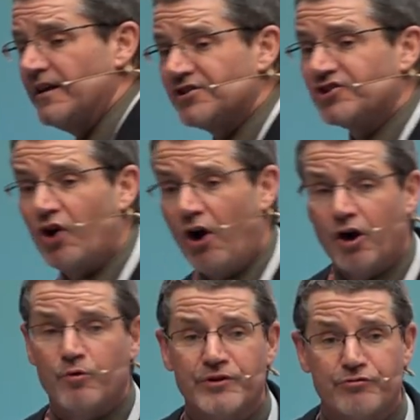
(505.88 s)
his
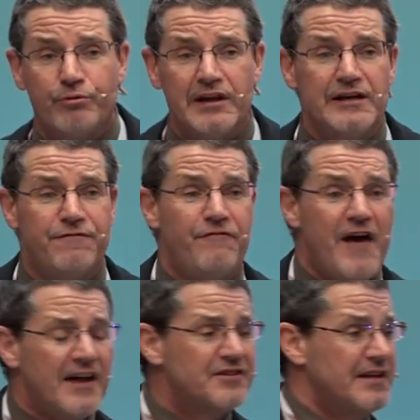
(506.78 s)
talk was really
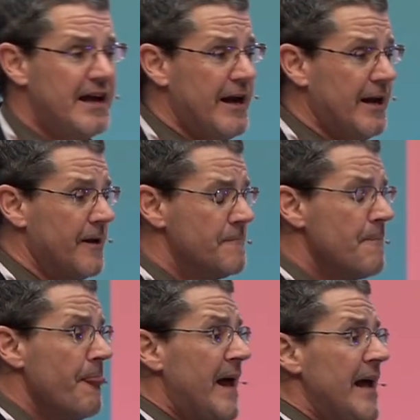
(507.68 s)
fascinating.
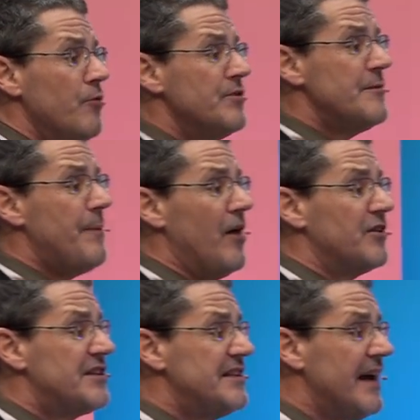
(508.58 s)
It was about
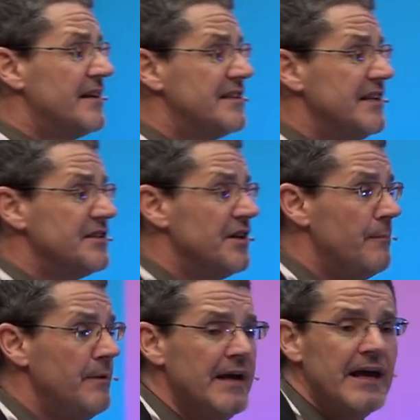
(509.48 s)

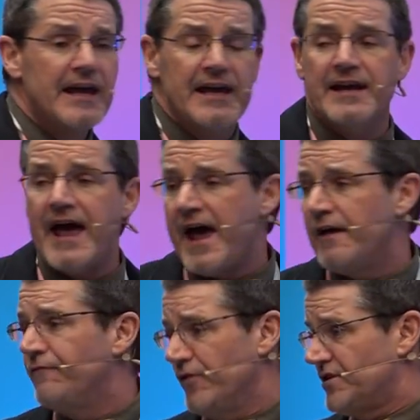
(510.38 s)
sexism in
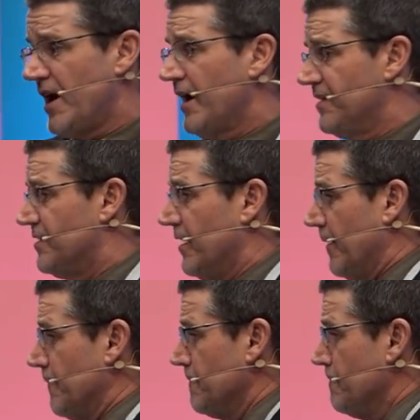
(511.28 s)
advertising.
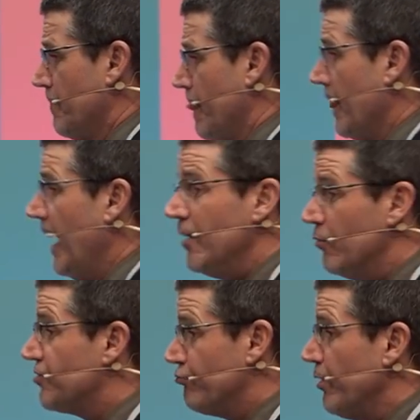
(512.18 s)
And it
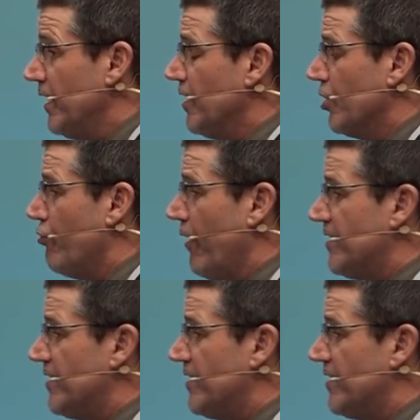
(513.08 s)
was really a great